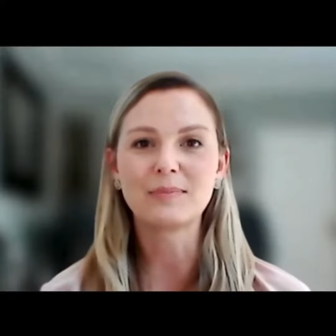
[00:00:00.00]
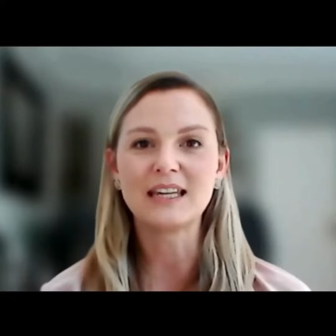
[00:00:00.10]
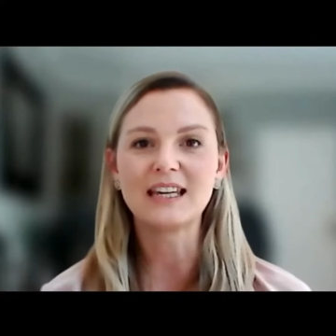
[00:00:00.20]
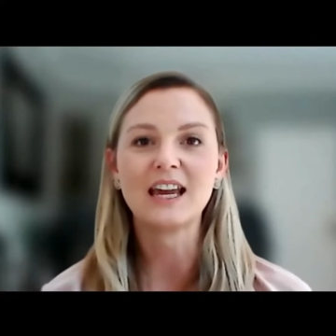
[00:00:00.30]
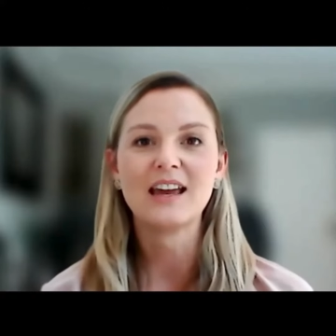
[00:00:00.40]

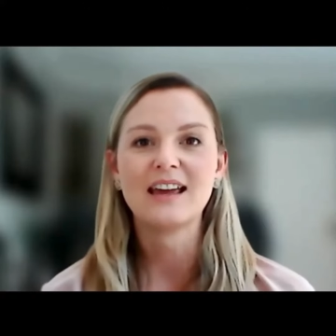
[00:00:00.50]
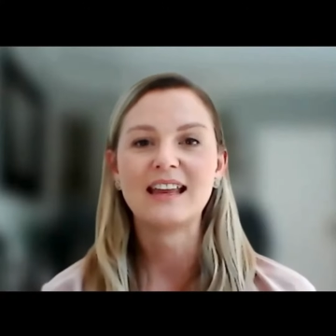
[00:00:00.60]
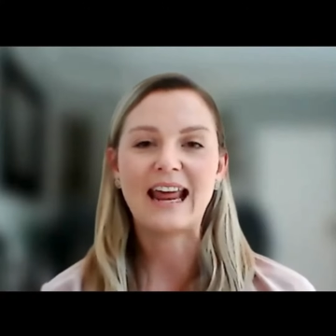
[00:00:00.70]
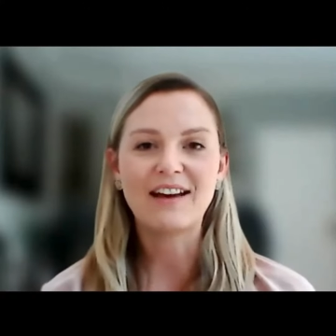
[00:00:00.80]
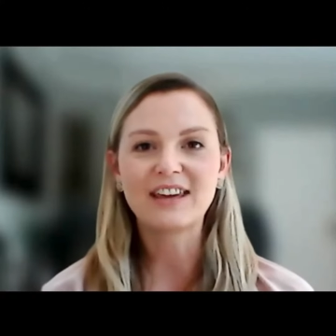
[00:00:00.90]
me
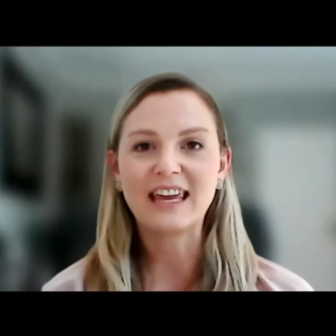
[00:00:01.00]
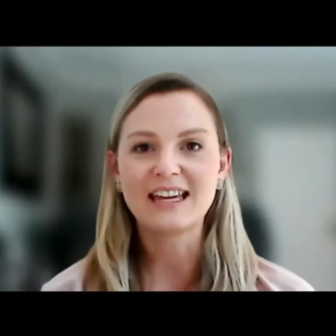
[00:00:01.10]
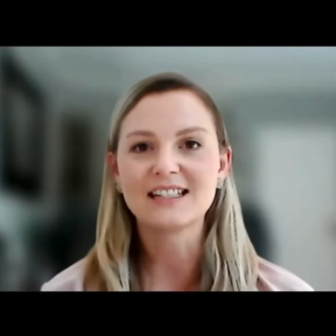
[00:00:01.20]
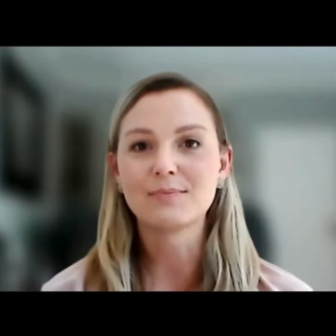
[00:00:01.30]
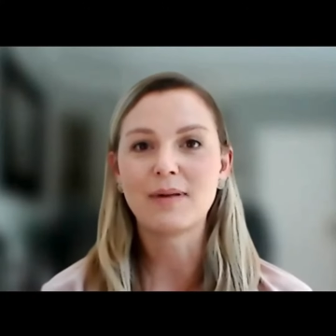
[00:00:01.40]

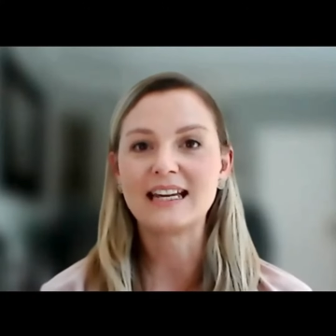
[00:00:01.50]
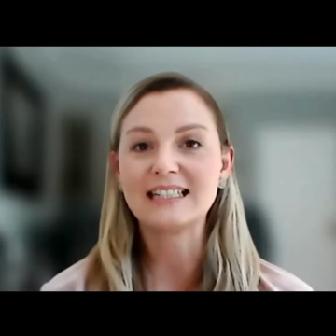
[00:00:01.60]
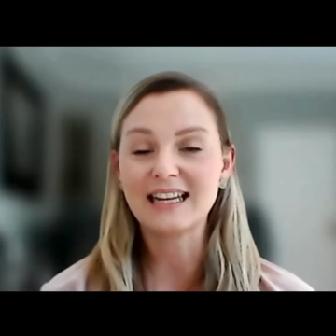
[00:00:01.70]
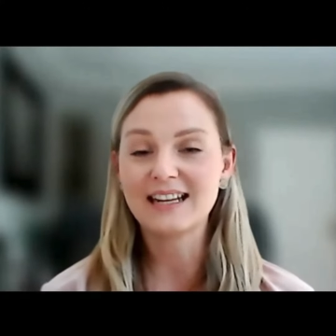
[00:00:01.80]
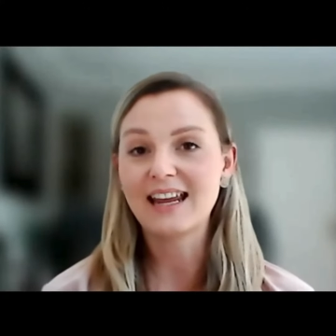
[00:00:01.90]
navigate my
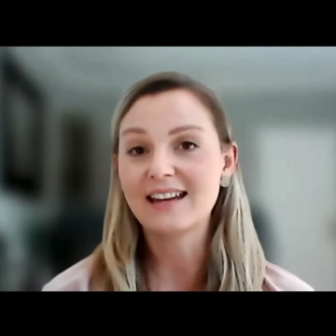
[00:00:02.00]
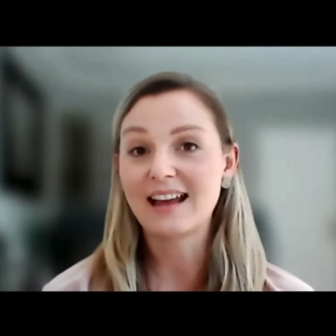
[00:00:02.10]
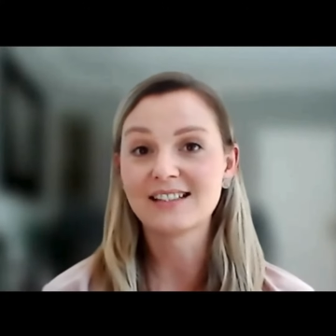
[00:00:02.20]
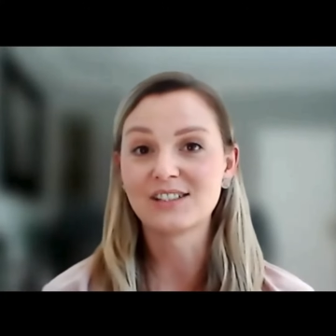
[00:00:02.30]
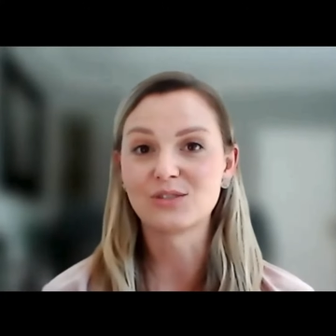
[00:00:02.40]
DNA
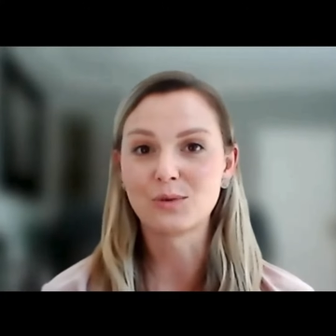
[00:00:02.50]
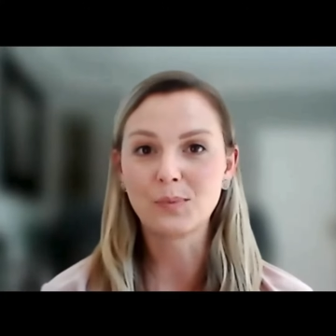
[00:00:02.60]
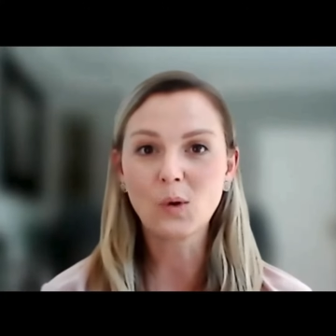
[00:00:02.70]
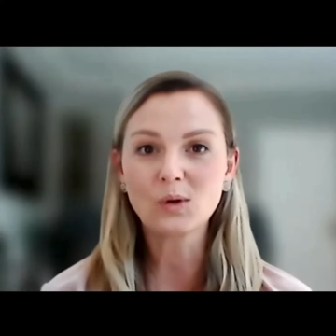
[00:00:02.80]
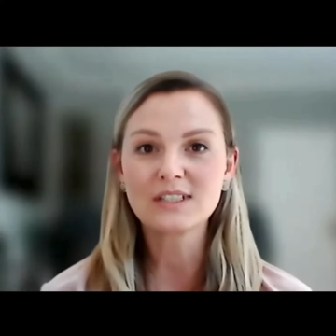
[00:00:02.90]
analysis
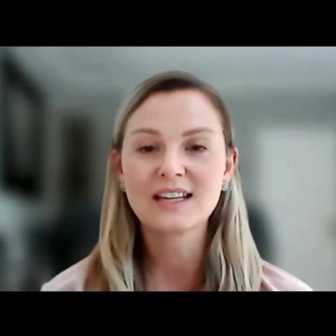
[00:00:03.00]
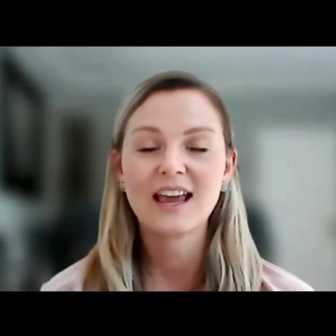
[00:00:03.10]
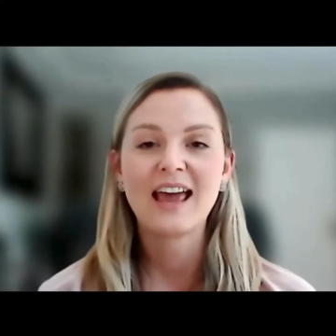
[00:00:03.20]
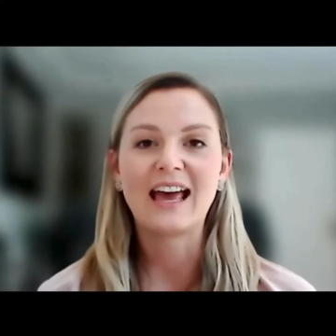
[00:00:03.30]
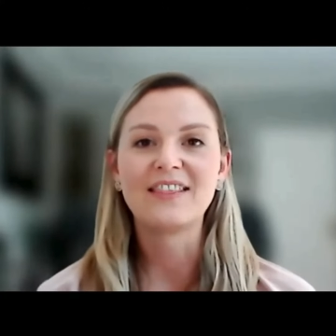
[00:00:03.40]
report.
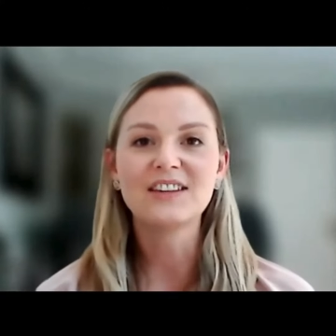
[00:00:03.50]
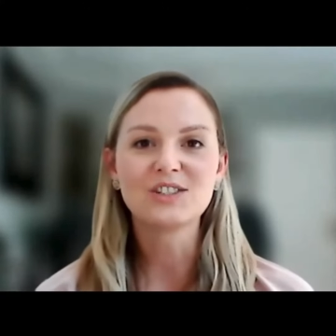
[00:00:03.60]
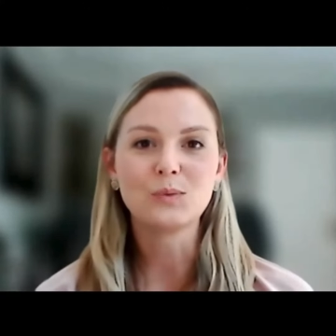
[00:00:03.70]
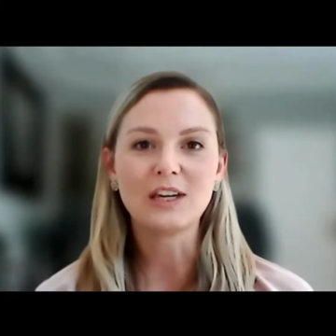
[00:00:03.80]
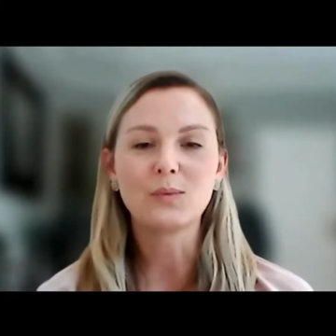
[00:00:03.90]
And this
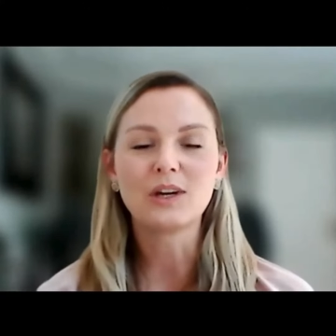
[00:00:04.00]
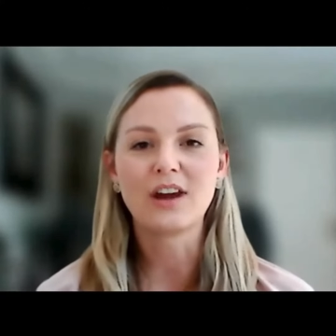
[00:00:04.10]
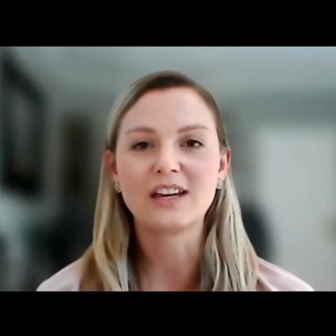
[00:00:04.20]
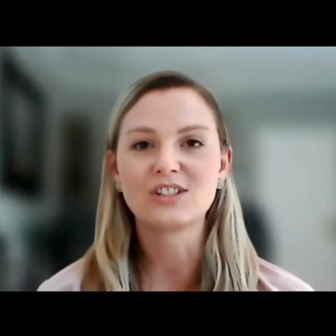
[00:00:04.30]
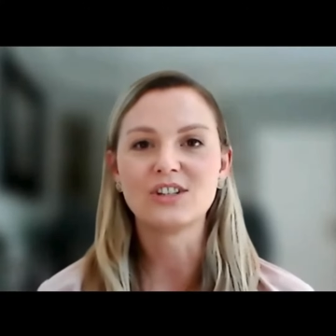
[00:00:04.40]
week we're
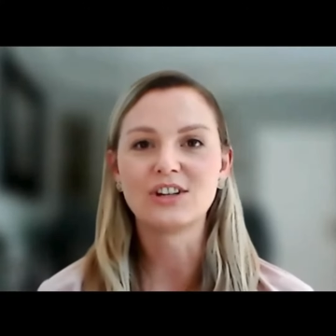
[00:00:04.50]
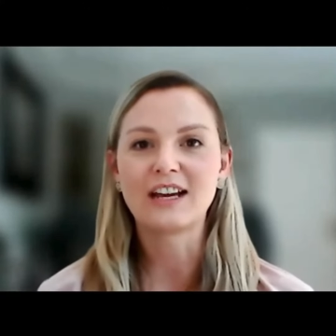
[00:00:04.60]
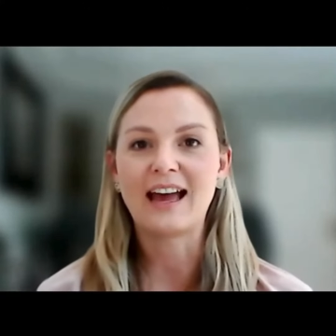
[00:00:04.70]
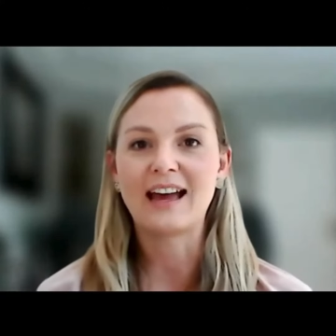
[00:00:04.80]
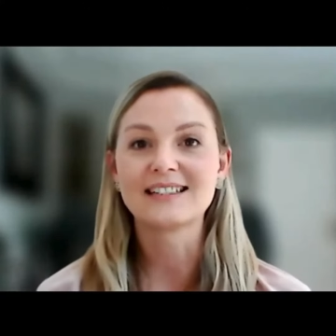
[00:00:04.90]
going to look
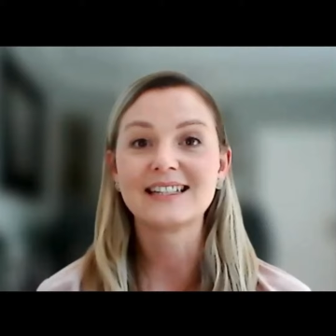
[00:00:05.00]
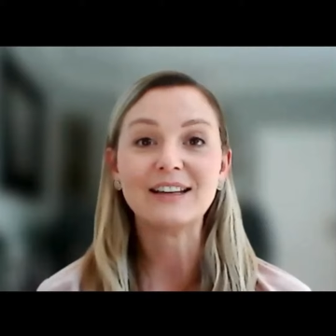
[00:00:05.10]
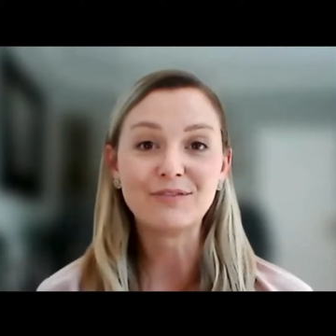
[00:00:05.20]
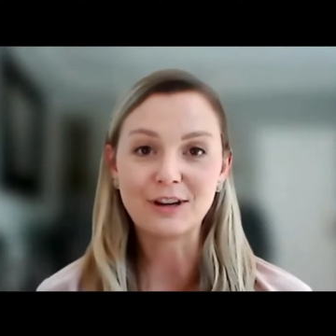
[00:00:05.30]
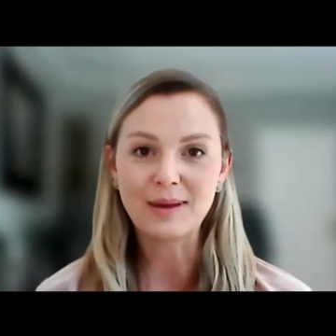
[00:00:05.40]
at
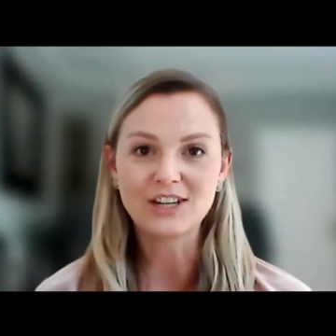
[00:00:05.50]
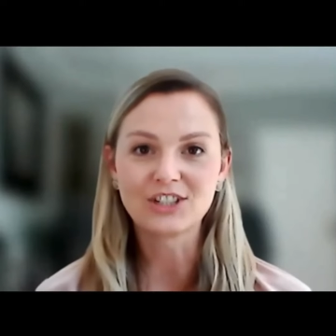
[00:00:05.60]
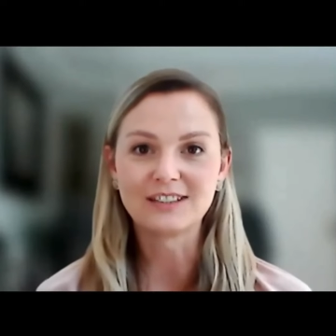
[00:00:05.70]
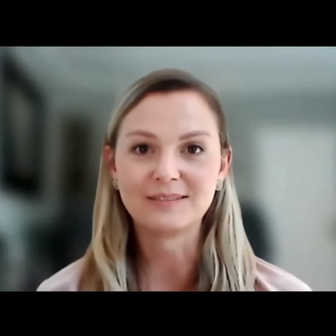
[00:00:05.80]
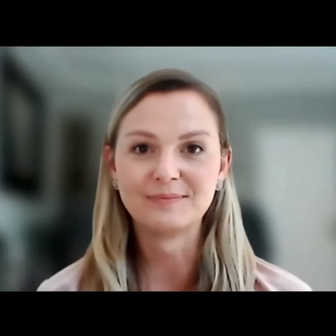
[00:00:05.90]

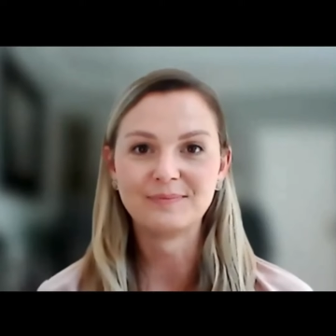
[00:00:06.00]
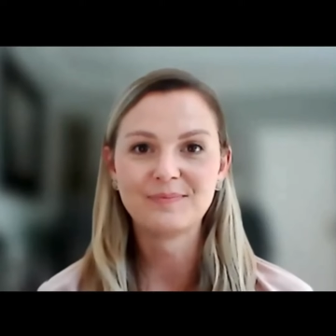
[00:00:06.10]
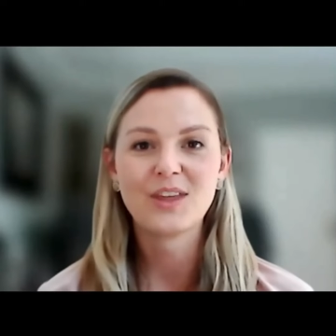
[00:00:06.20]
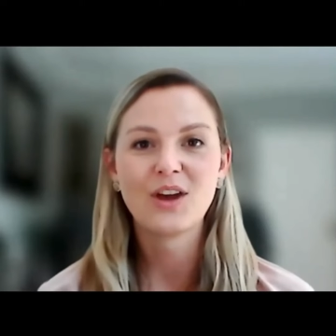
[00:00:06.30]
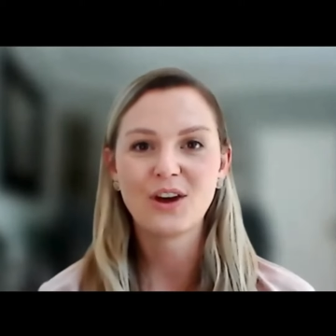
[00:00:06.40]
inflammation.
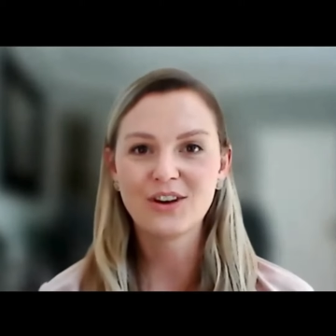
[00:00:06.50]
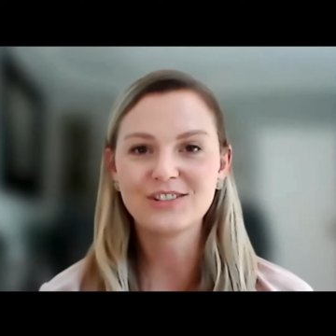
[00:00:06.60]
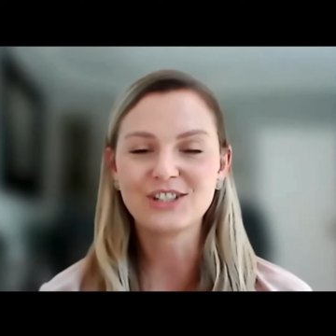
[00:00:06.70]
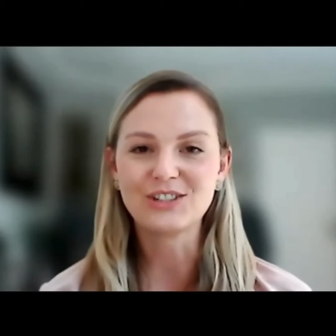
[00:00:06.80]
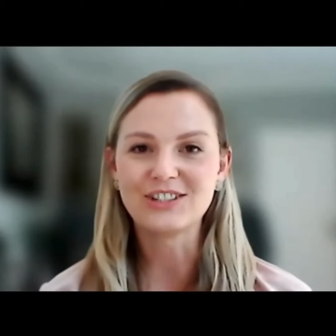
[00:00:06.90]
Over
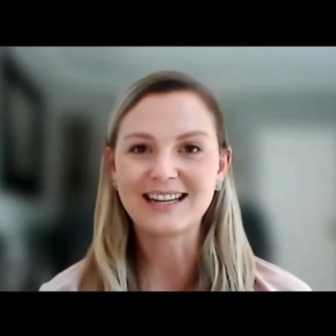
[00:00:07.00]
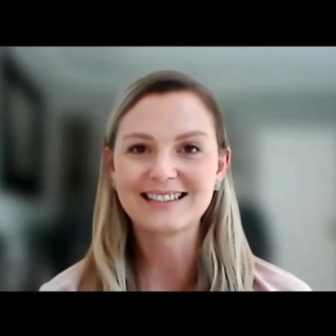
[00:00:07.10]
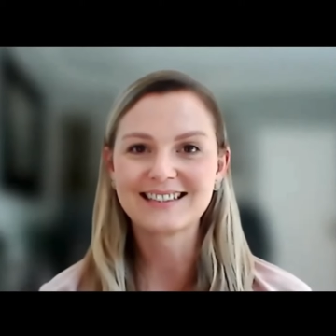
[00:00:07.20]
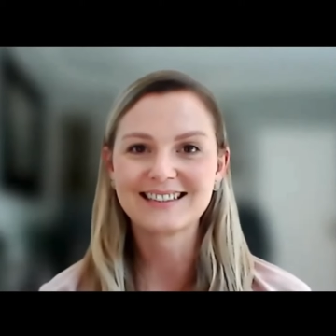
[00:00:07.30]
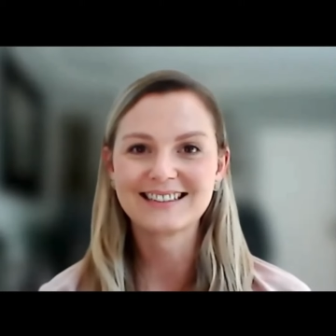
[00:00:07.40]
to you, Jace.